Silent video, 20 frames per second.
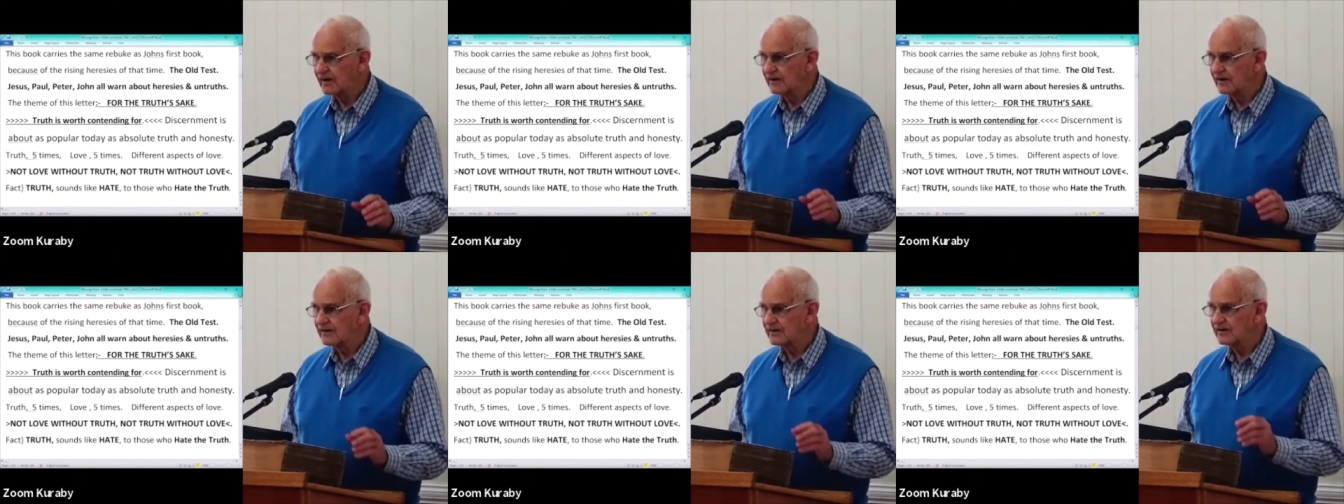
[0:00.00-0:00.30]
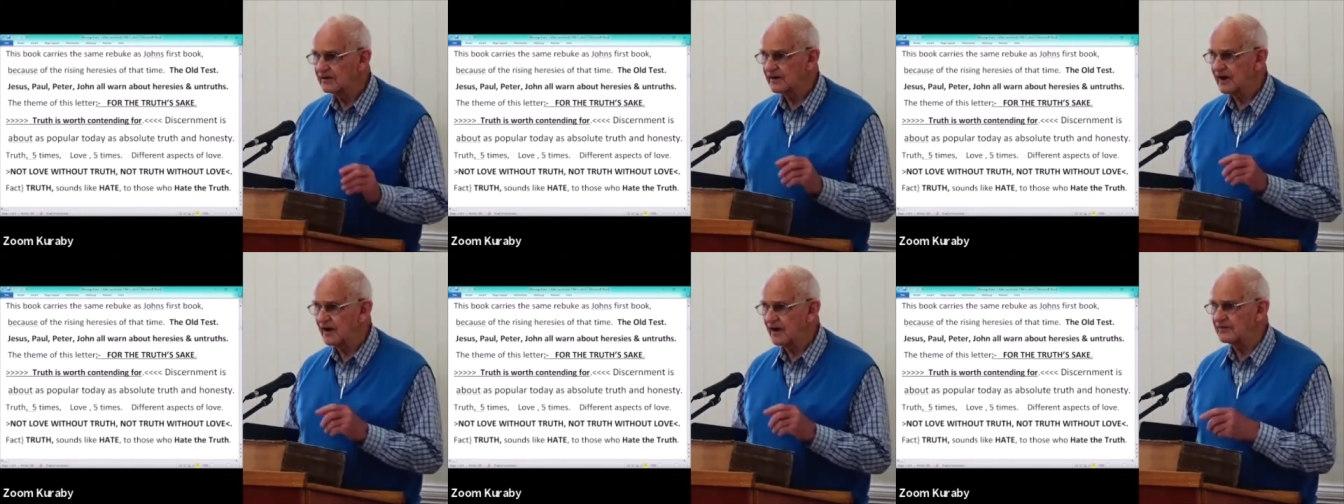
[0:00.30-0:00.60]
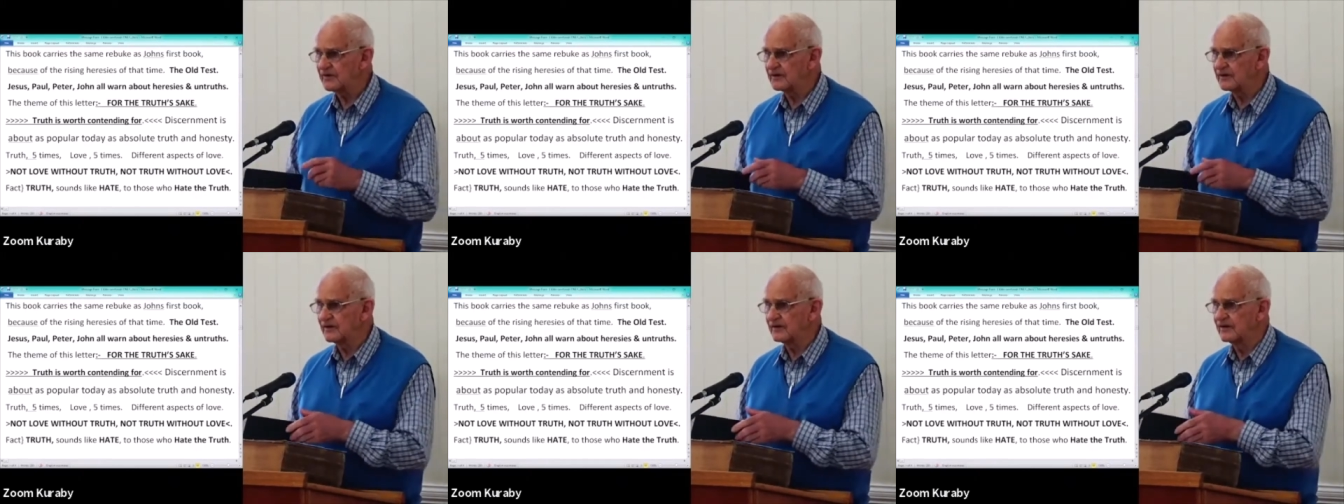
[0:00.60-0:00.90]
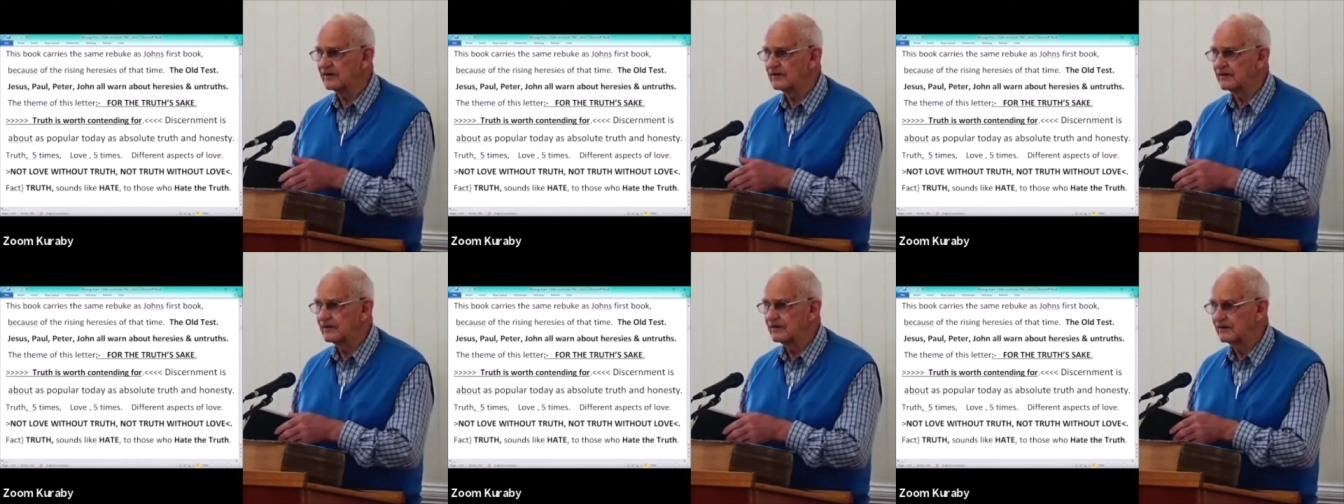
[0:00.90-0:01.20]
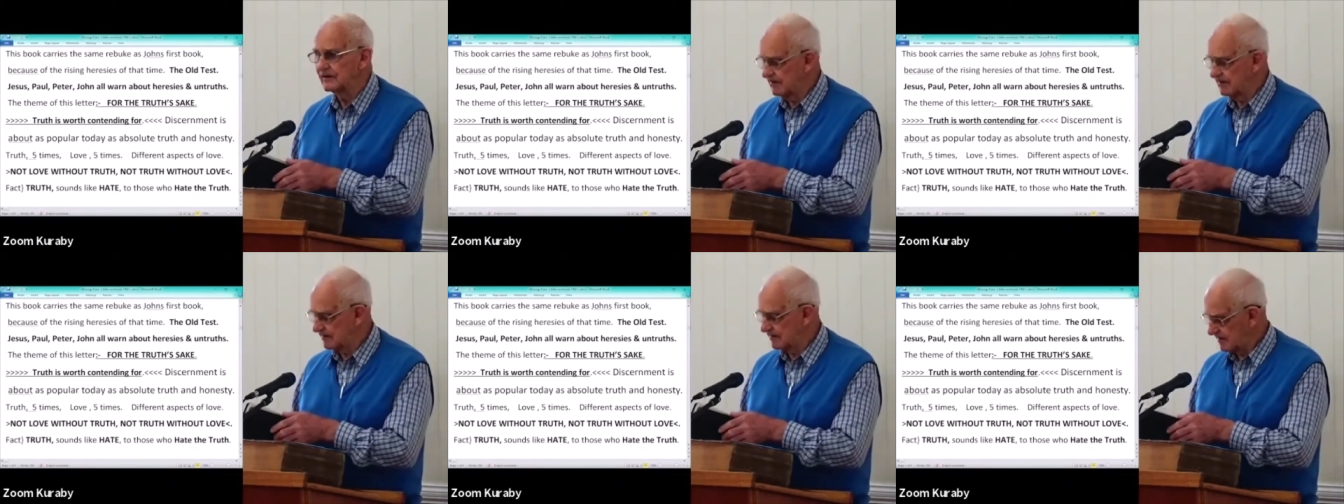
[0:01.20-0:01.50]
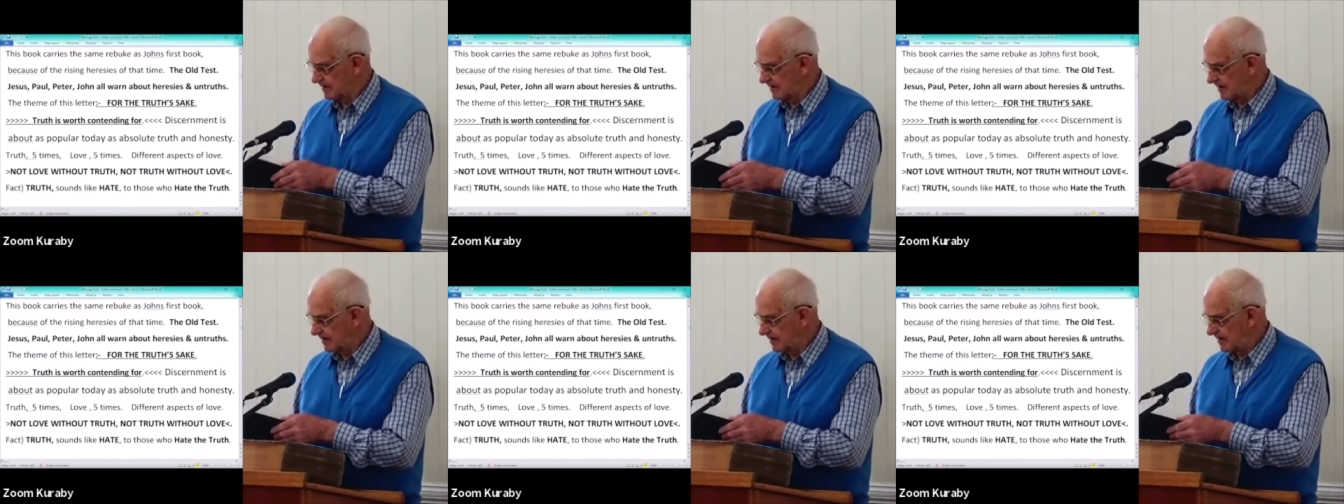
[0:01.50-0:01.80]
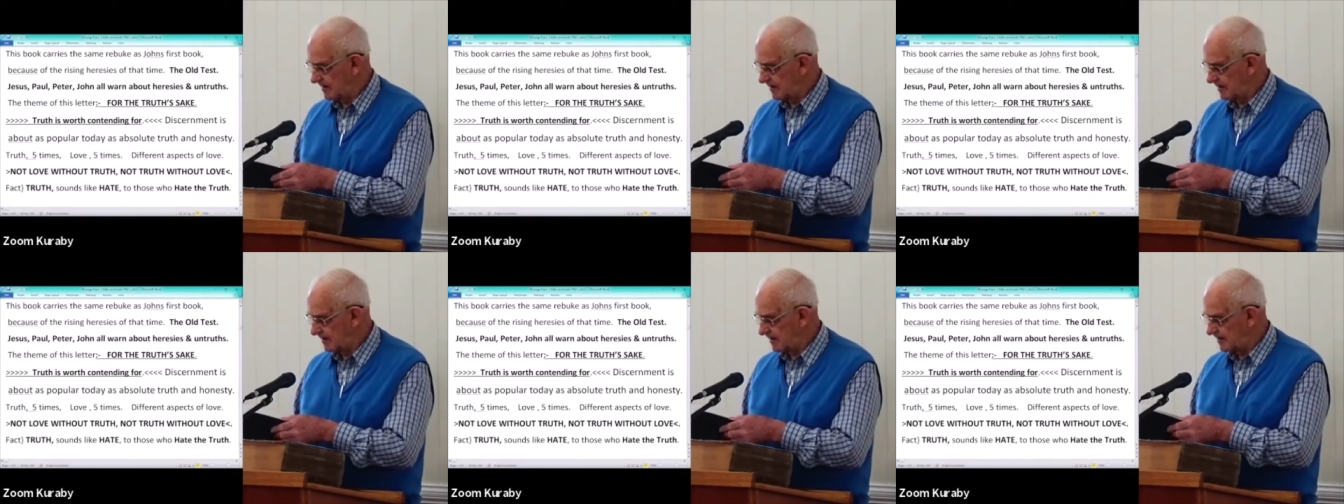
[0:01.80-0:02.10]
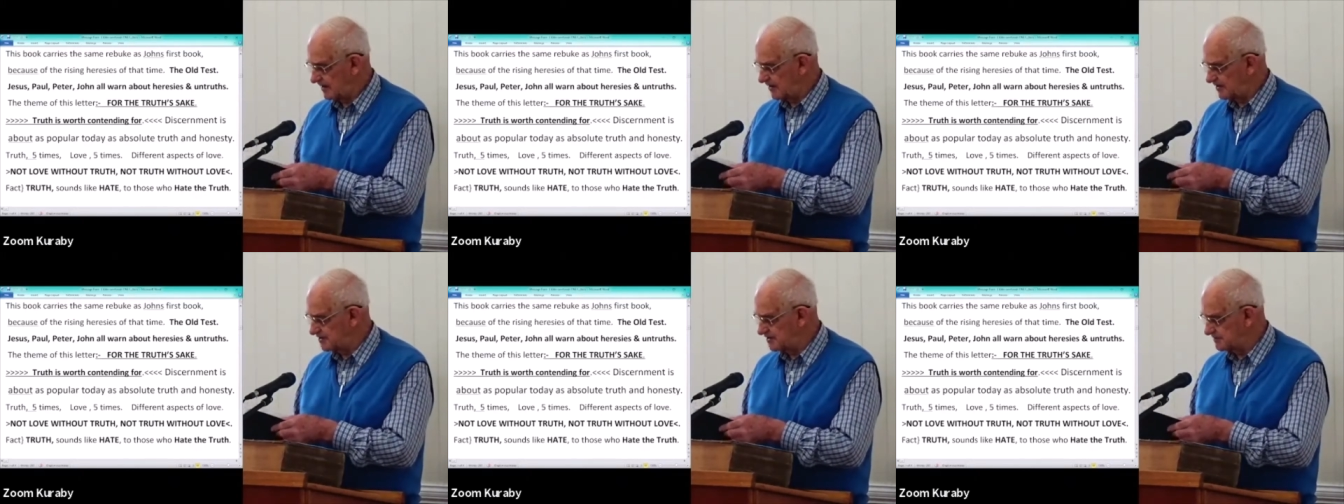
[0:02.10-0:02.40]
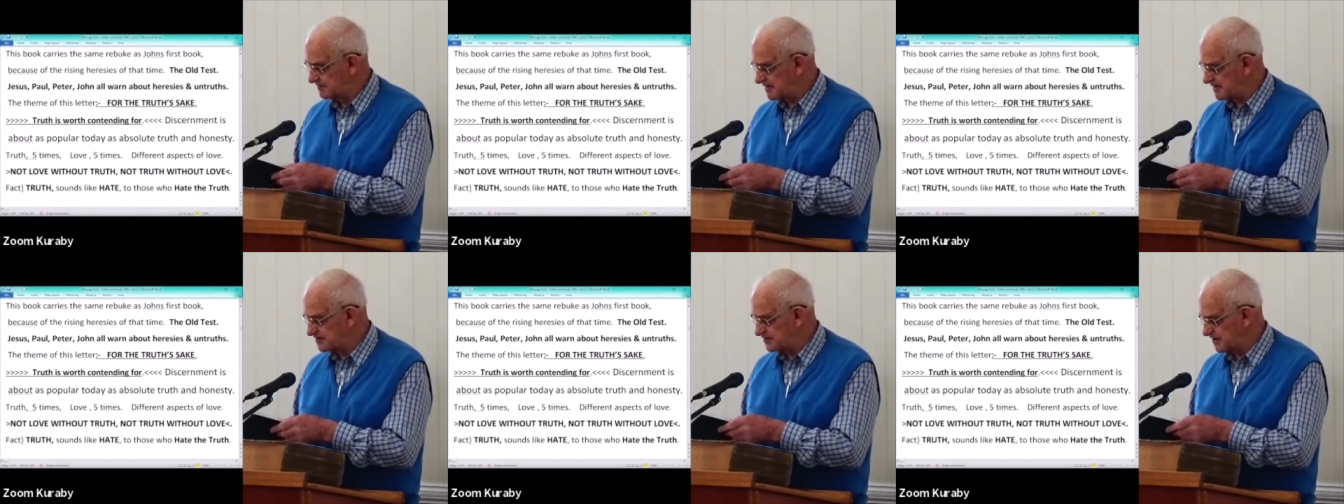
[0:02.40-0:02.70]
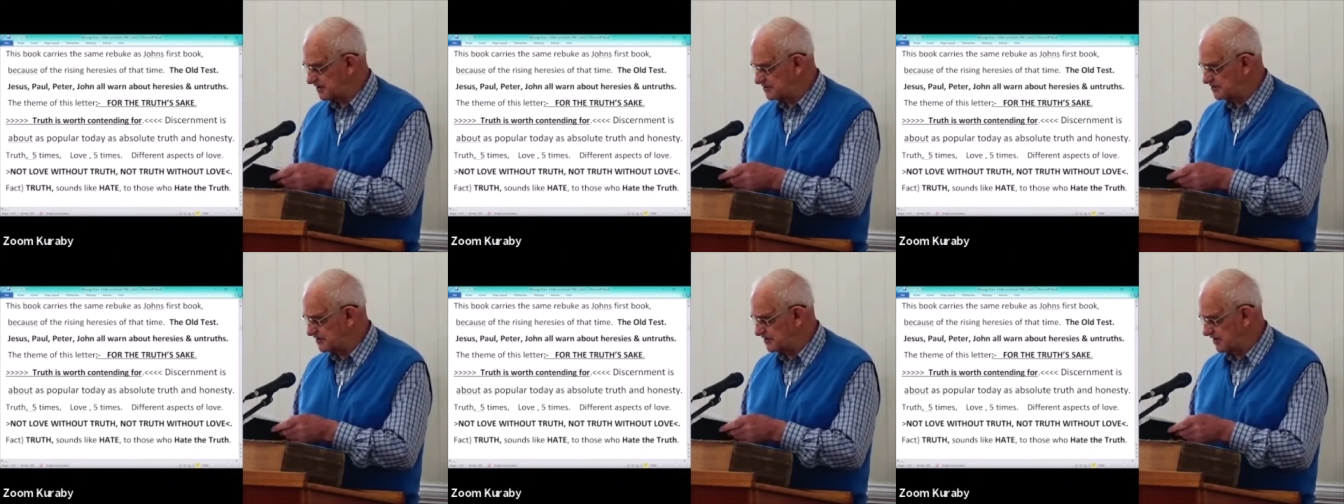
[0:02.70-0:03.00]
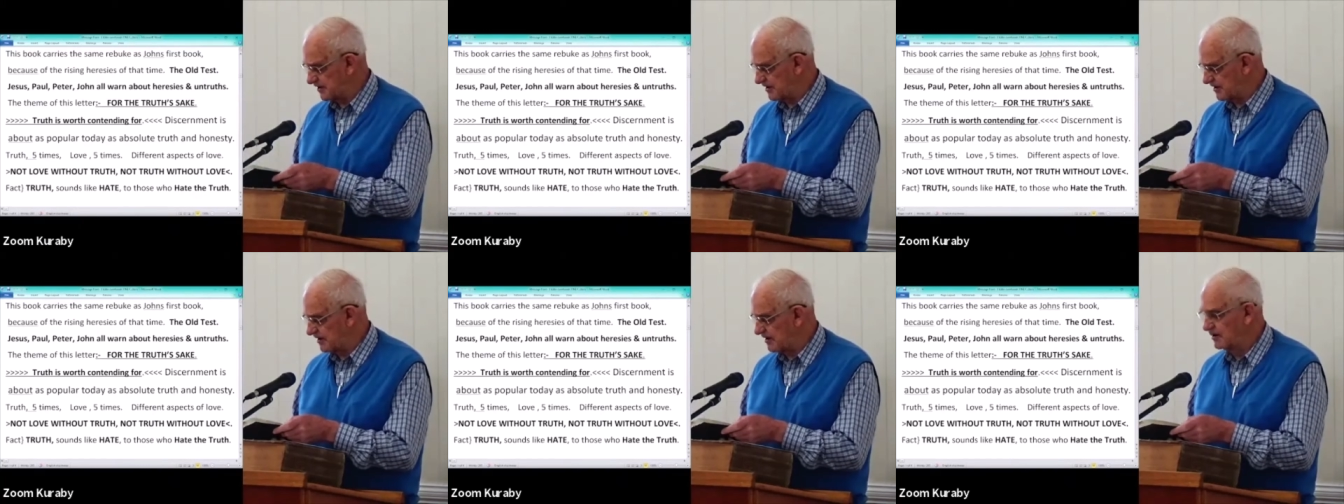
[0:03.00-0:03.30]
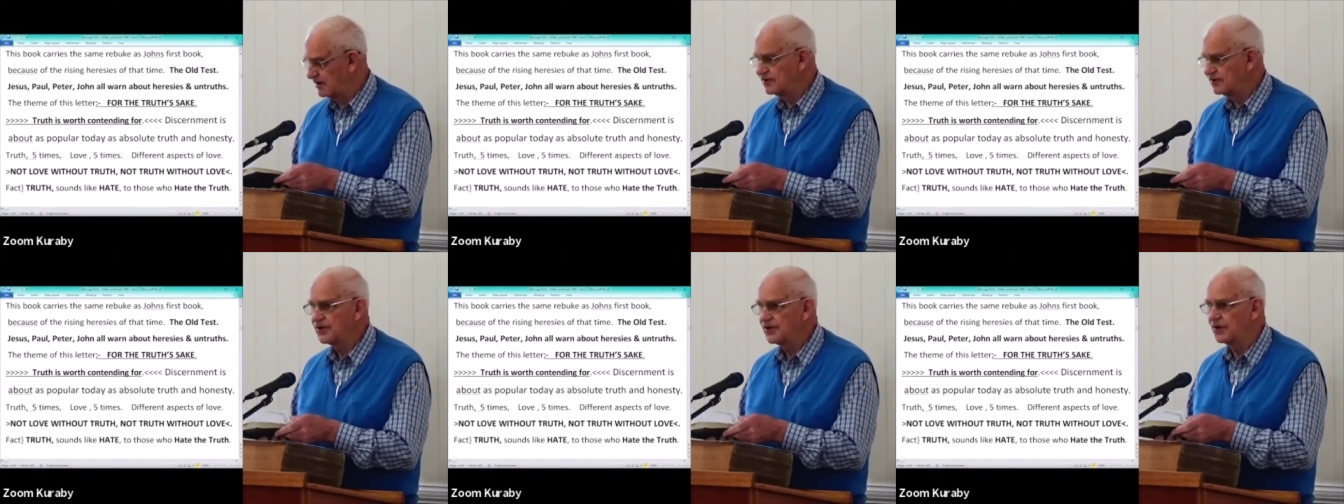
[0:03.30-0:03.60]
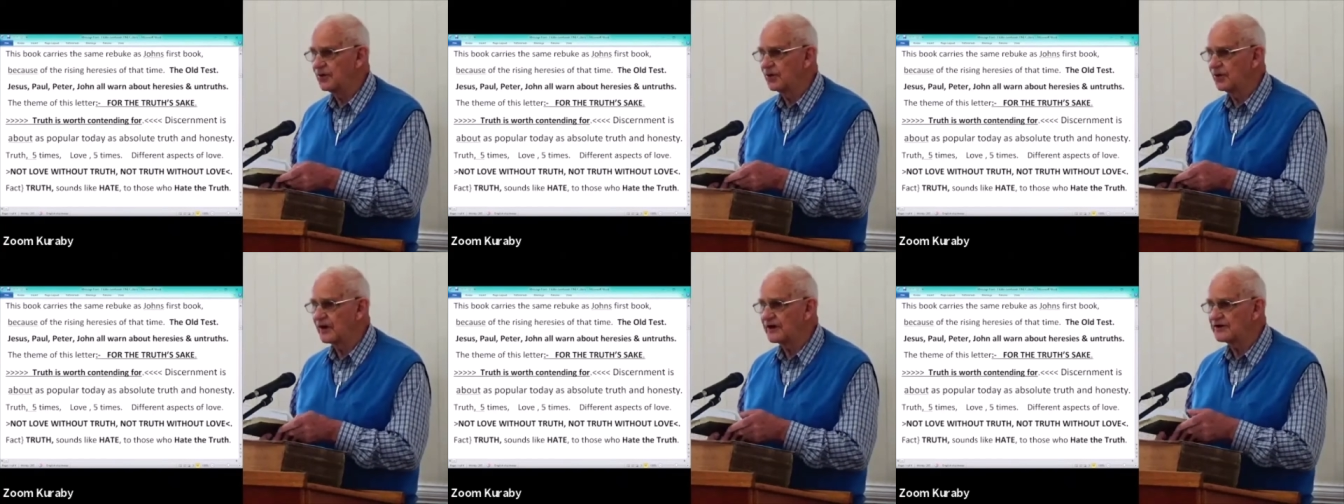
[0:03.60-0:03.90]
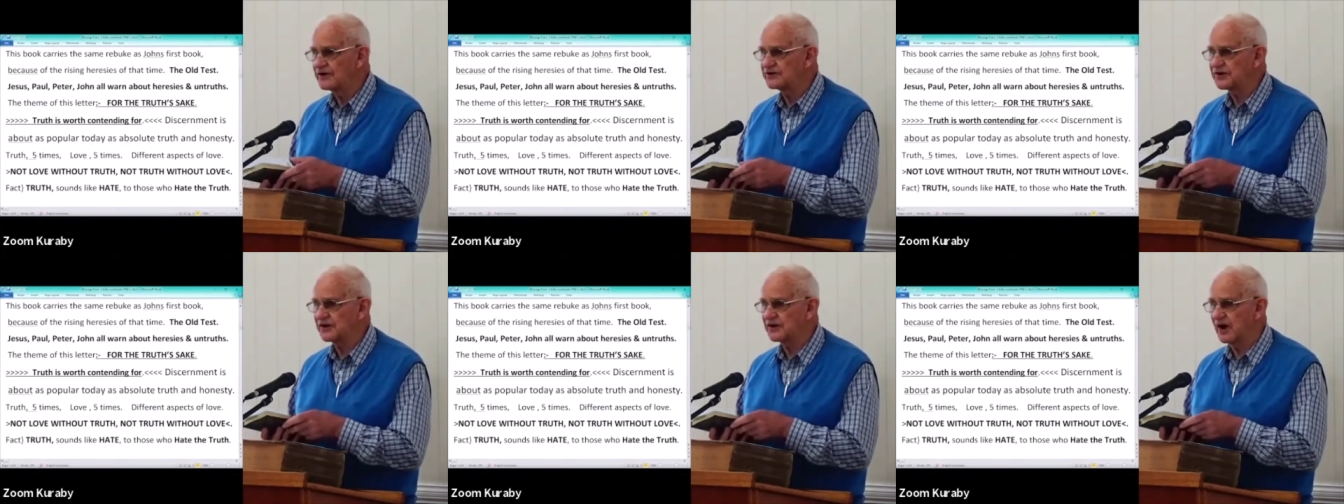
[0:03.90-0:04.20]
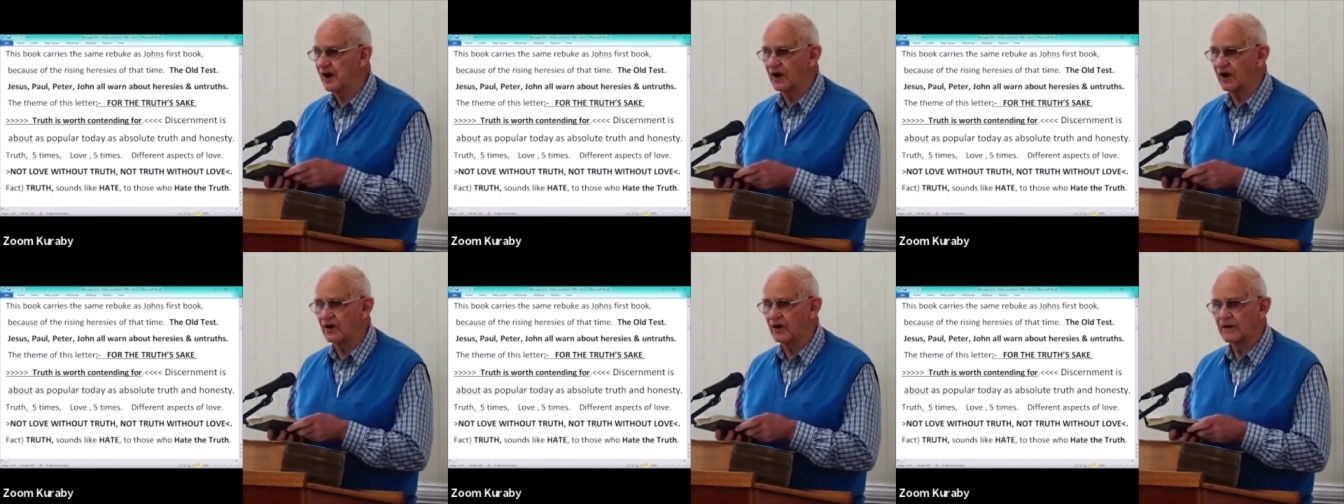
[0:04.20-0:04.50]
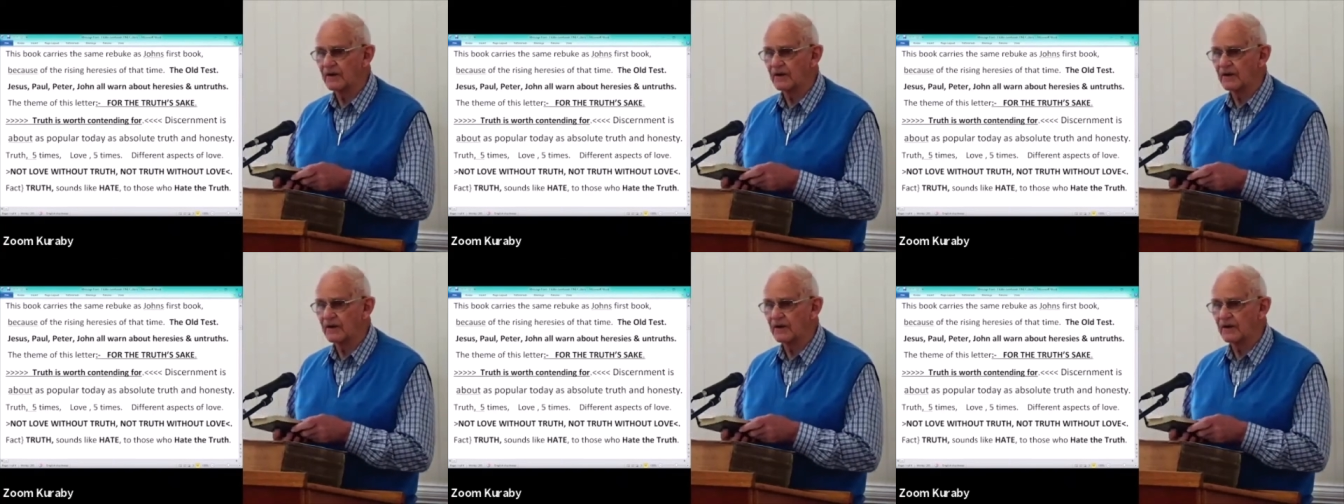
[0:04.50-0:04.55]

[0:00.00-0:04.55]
Kevin, in his message two weeks ago,